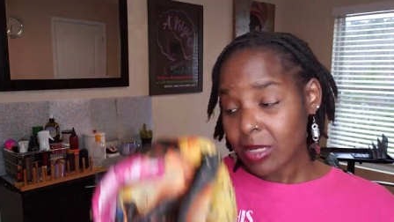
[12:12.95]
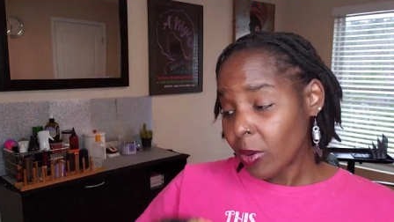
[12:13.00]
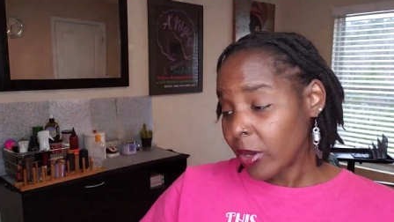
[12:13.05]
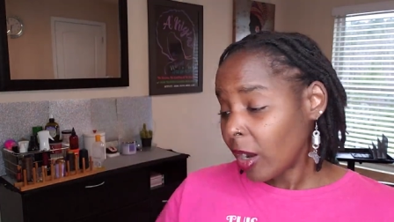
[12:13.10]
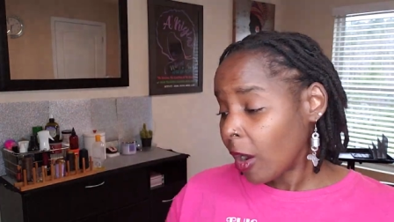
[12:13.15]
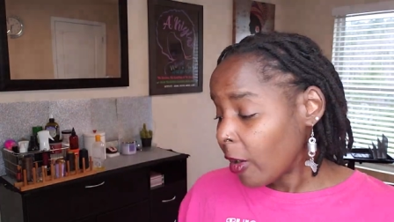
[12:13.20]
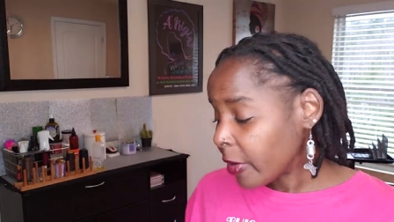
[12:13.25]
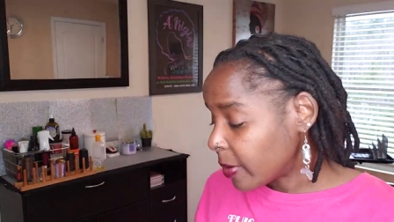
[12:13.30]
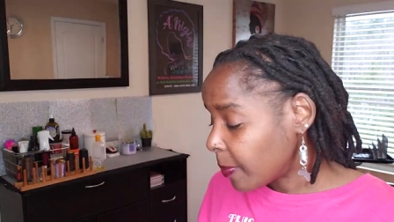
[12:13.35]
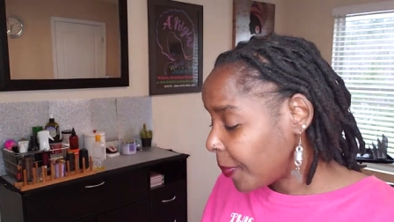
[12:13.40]
So
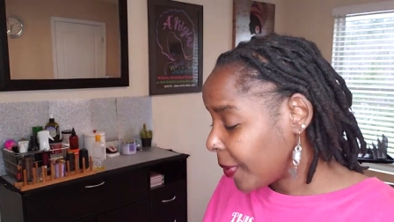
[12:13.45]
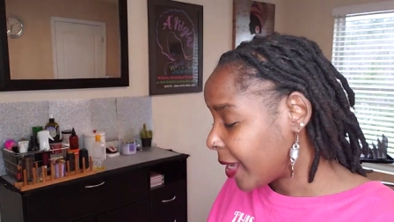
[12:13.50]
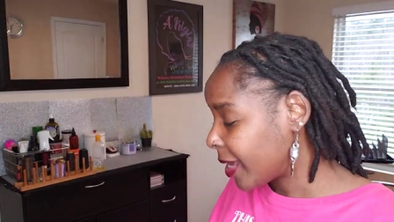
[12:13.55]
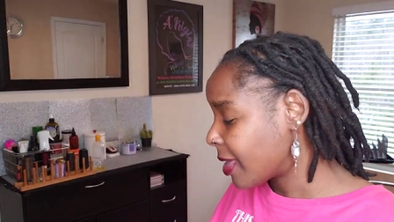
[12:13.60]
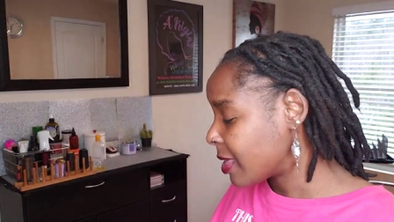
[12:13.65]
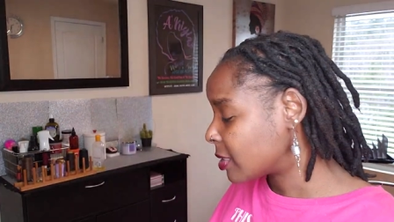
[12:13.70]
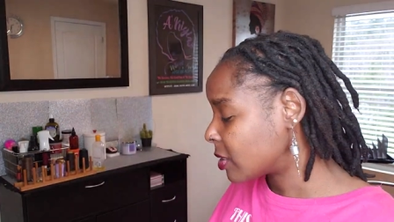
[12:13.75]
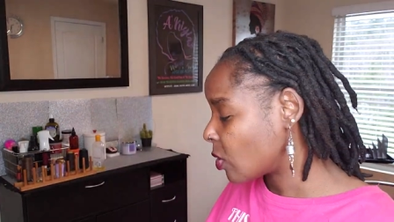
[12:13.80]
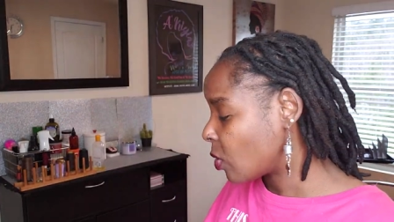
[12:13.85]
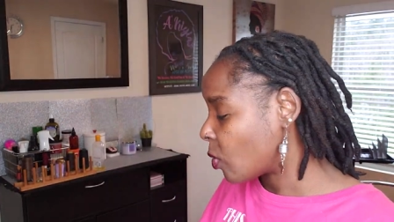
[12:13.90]
it all
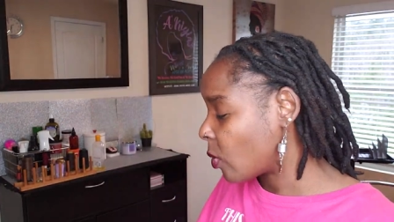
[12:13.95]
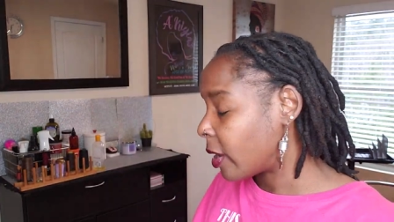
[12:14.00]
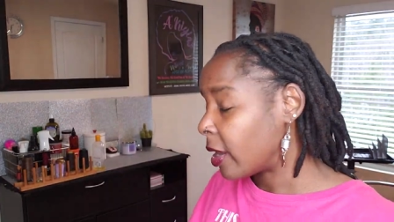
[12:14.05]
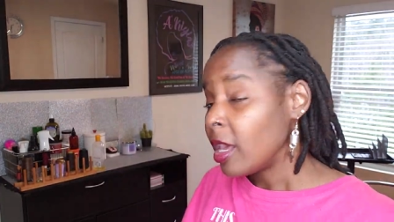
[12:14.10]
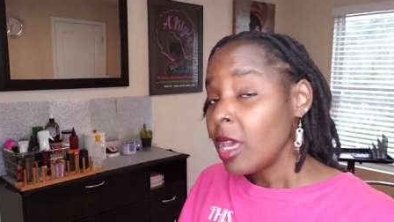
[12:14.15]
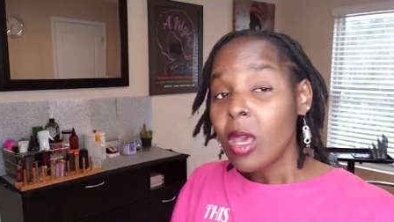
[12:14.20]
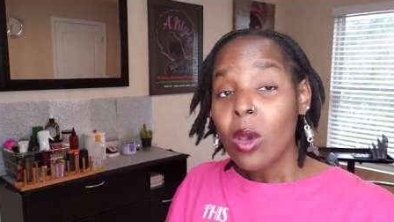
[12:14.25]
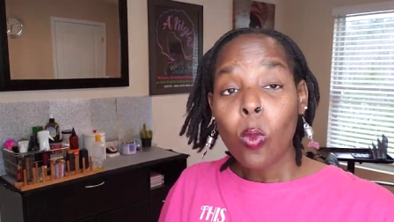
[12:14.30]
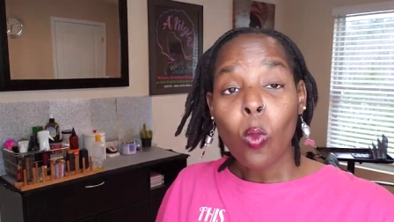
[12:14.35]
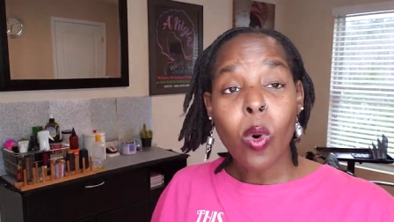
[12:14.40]
depends on
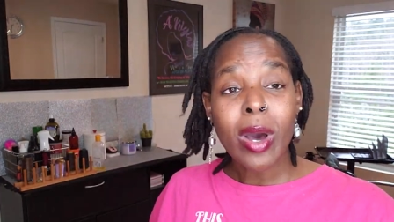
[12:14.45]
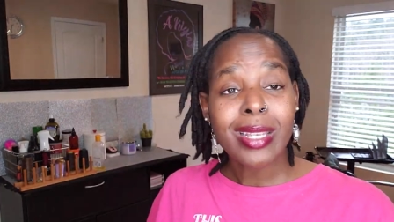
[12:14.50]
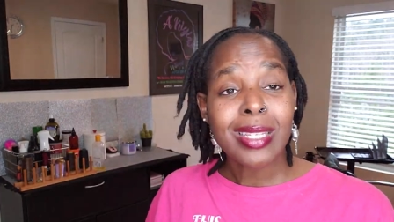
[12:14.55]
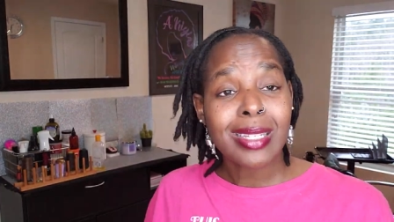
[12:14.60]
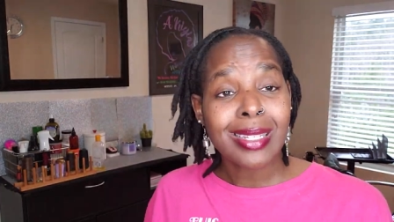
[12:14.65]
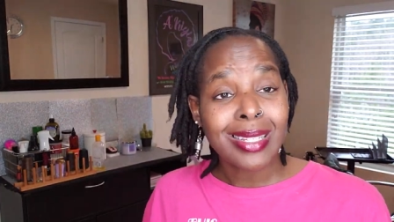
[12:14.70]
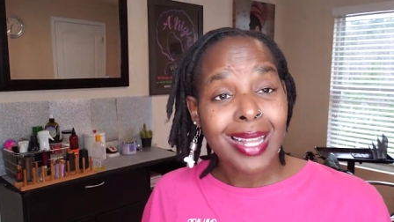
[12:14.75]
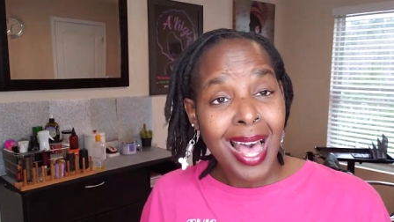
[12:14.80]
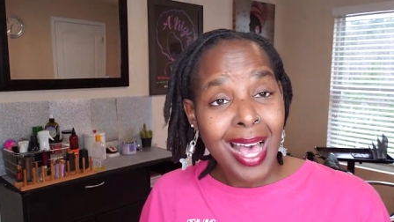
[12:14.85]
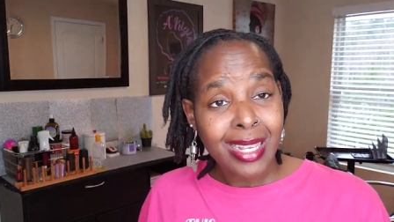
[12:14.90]
what
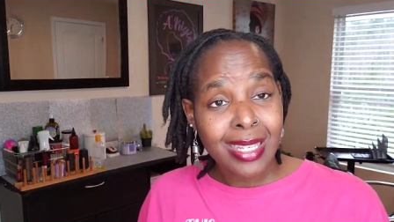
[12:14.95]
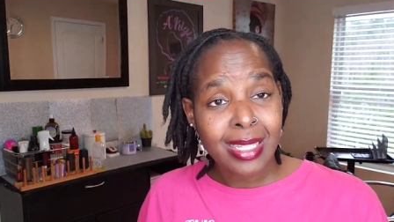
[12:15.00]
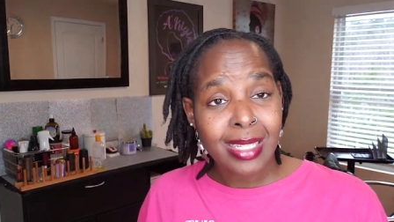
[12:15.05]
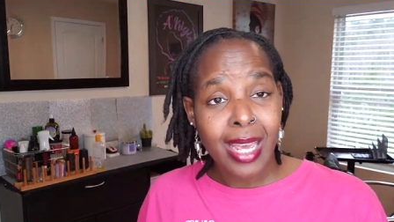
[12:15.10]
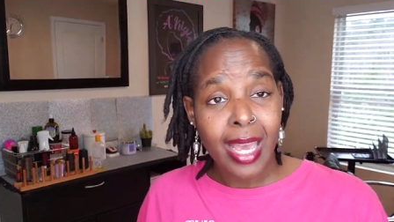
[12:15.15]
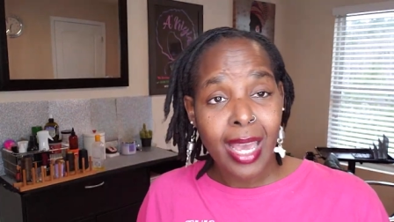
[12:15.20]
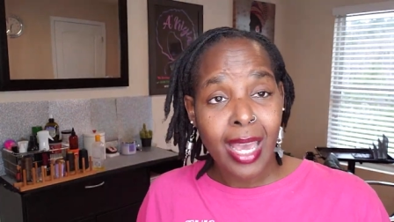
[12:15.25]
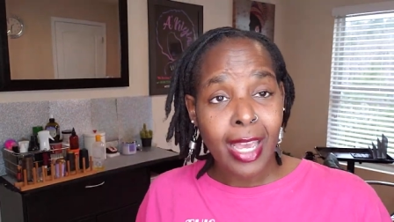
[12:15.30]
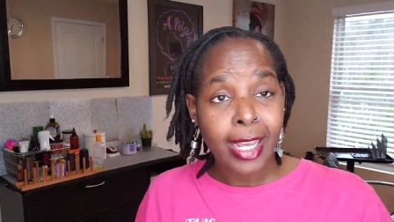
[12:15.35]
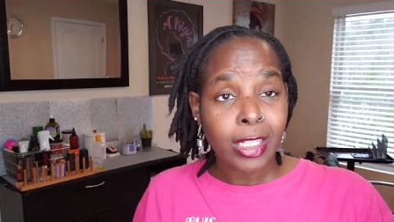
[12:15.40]
lock
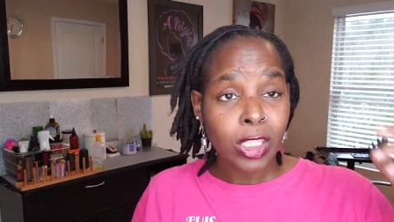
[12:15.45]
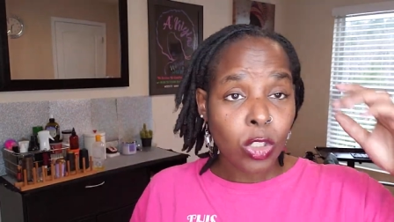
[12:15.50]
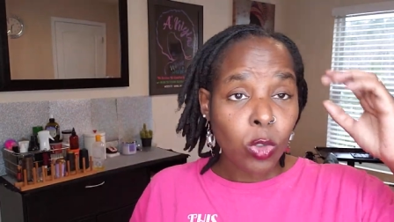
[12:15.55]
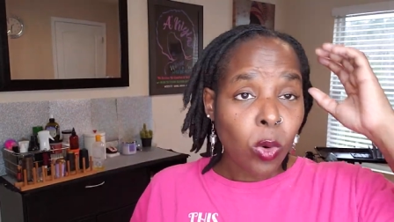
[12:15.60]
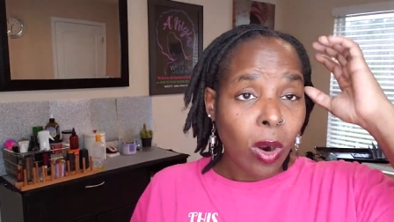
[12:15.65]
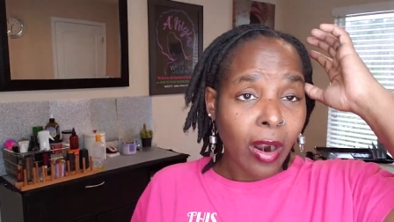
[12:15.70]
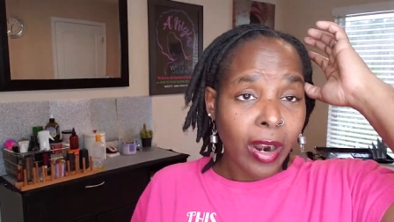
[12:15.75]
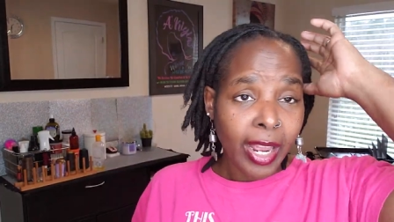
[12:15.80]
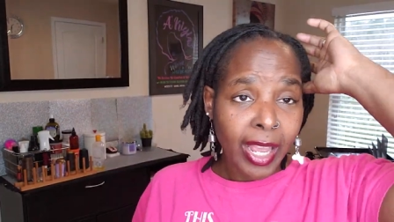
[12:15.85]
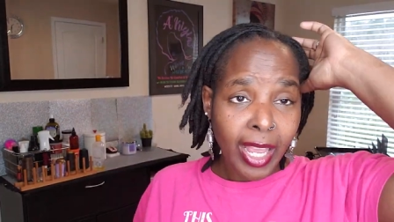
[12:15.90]
stage
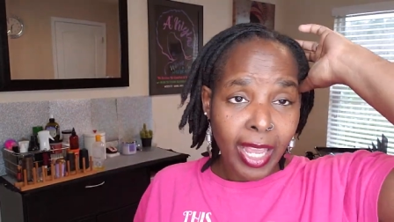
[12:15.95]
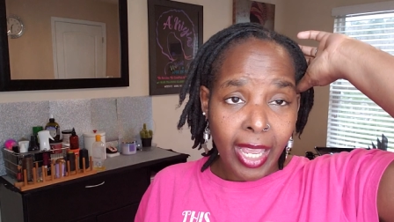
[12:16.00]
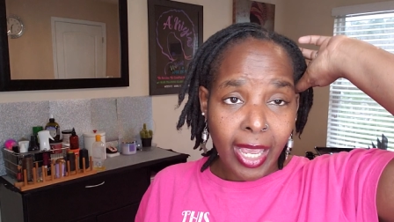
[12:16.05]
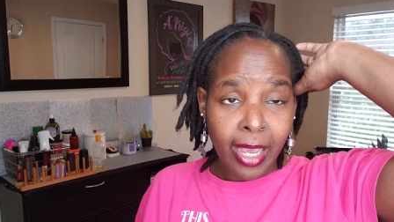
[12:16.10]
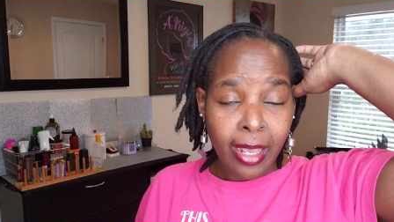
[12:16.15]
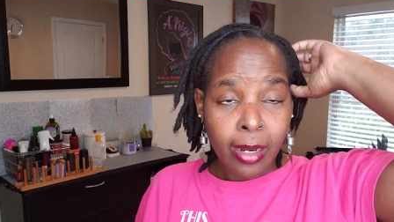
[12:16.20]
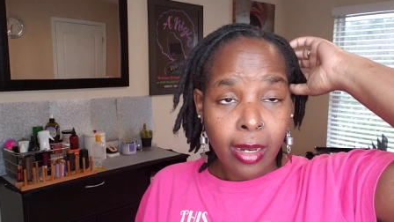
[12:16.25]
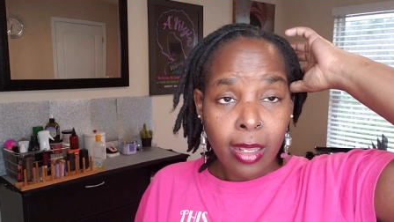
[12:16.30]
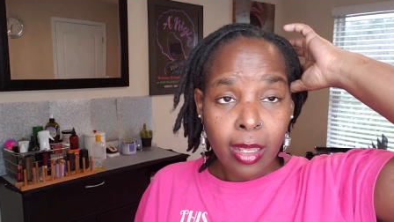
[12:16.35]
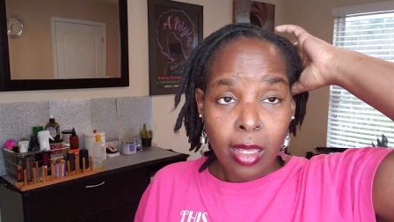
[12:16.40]
you are
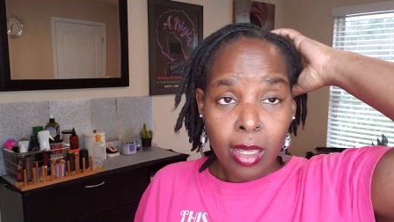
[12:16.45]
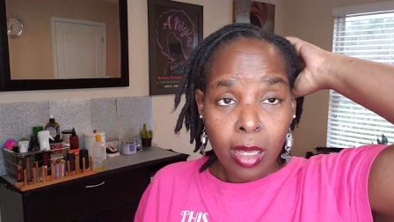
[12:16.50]
in.